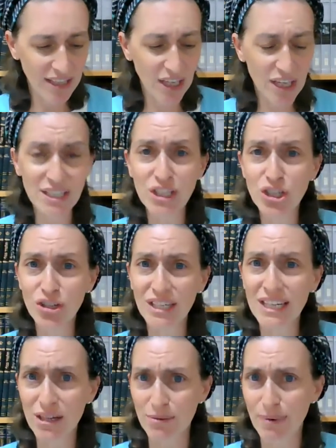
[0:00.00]
The
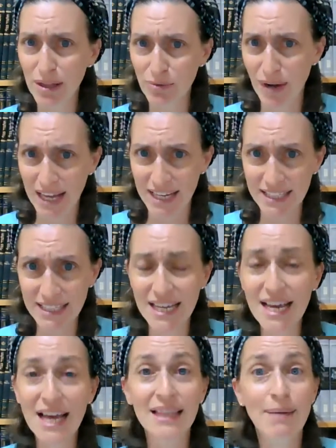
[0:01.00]
concern here, by the way, is
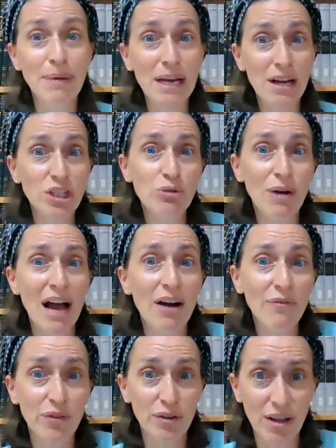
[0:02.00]
that because you were
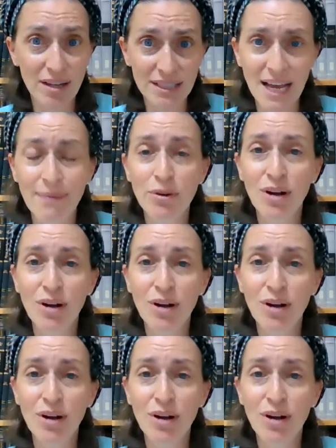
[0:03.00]
out for a long time,